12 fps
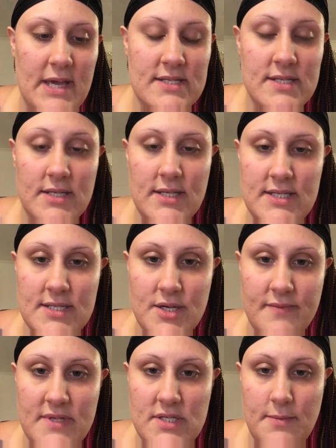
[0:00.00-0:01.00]
basically
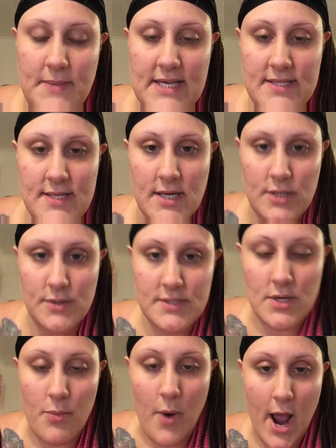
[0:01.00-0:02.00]
serve as the piece that goes
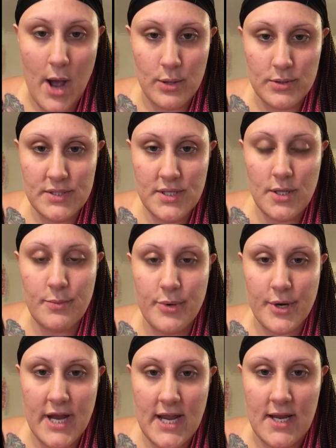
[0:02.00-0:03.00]
around the
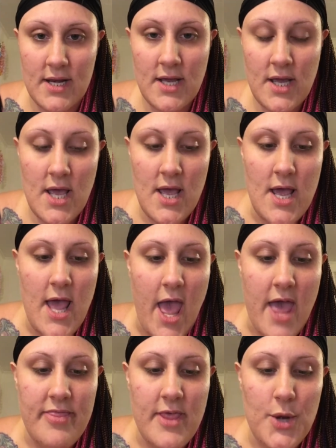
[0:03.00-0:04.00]
braid,
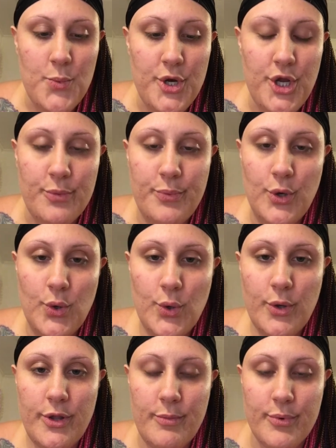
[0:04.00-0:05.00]
and then when you
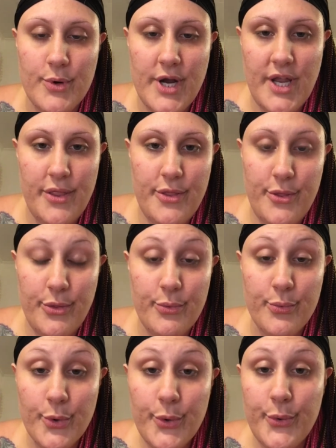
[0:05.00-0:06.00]
pull the braid
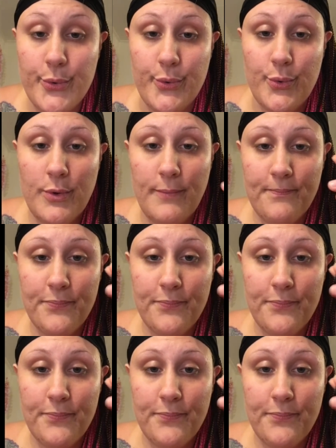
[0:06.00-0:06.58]
through,